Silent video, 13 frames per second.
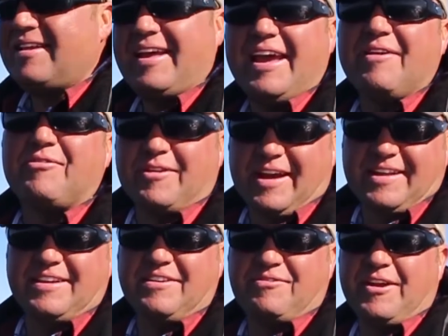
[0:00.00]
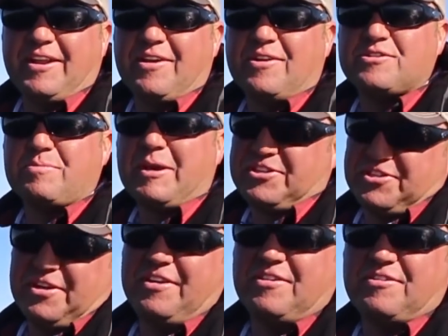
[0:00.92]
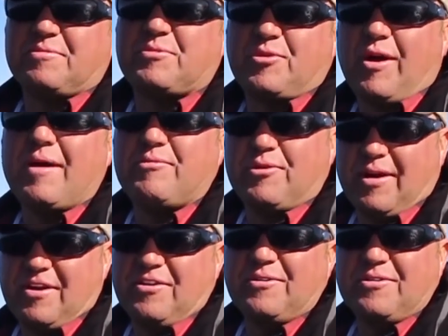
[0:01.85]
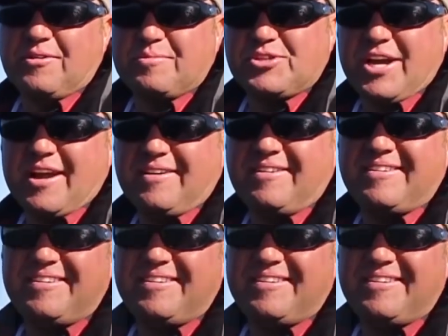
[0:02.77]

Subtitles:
Hey, if you like these videos, make sure you subscribe to our YouTube channel.